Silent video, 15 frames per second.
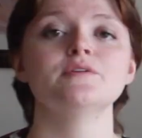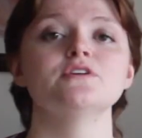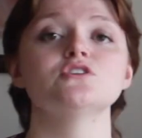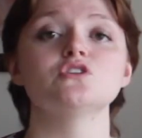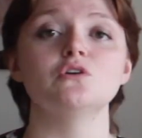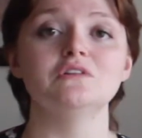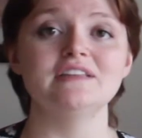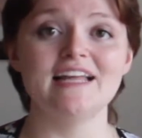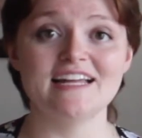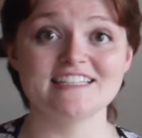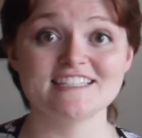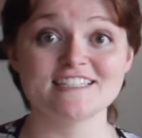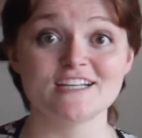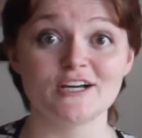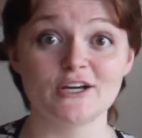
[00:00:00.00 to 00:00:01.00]
So
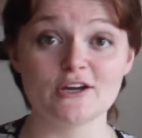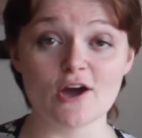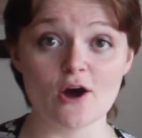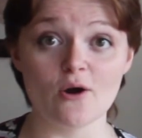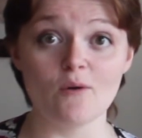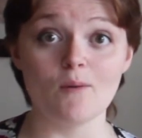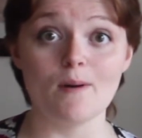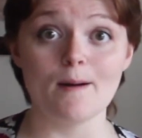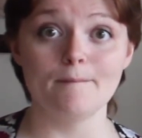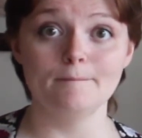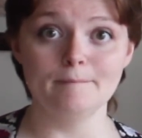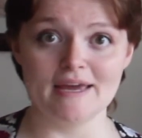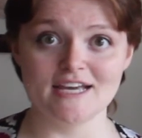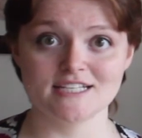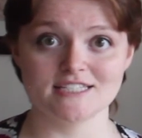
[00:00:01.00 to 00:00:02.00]
let's go
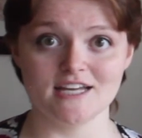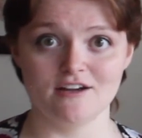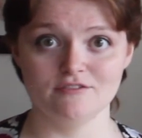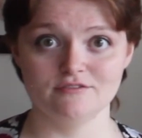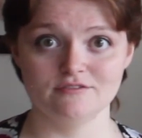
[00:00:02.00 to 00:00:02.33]
make stuff.